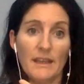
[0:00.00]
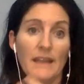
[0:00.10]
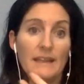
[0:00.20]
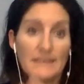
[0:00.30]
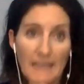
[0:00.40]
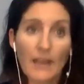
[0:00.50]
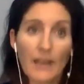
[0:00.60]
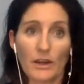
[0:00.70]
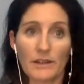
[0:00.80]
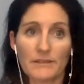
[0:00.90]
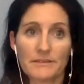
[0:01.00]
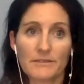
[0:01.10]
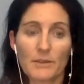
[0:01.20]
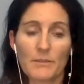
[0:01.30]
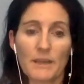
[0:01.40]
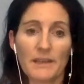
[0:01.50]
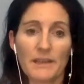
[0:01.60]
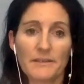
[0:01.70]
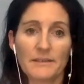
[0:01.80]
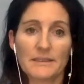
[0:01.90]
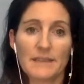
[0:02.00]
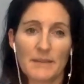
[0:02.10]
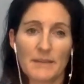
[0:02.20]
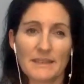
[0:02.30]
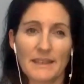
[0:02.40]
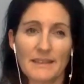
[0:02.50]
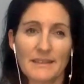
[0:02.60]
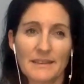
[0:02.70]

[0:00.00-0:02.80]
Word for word: and it's anger for me. Does that make sense?